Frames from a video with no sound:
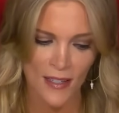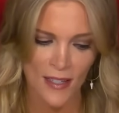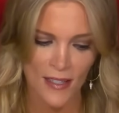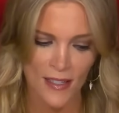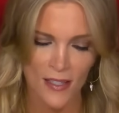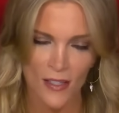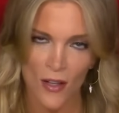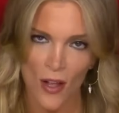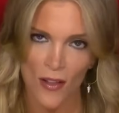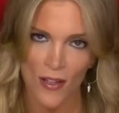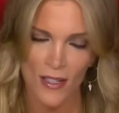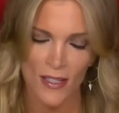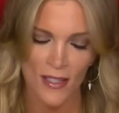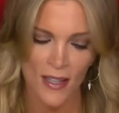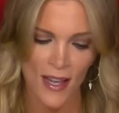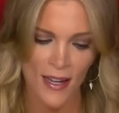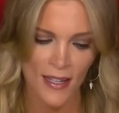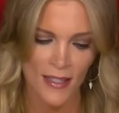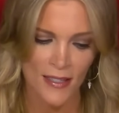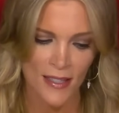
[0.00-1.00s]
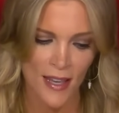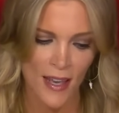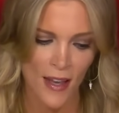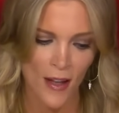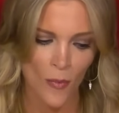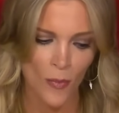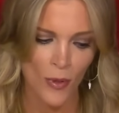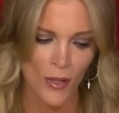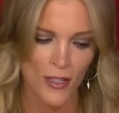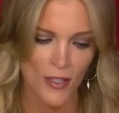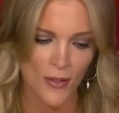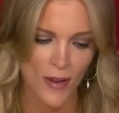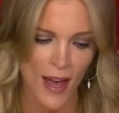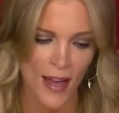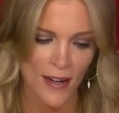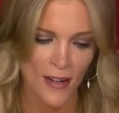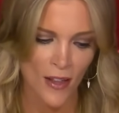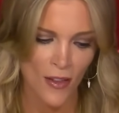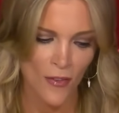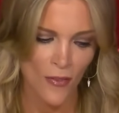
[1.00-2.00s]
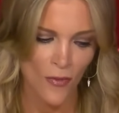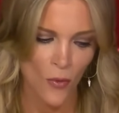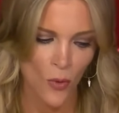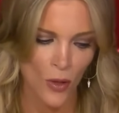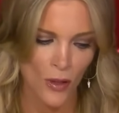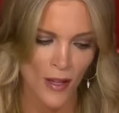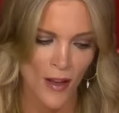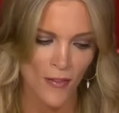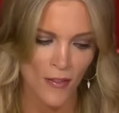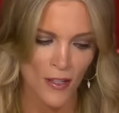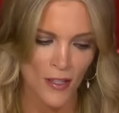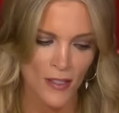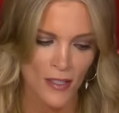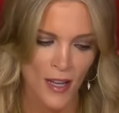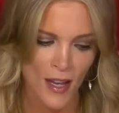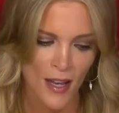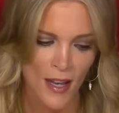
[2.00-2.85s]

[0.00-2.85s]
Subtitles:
This is all on a sliding scale, plus you add another 4 levels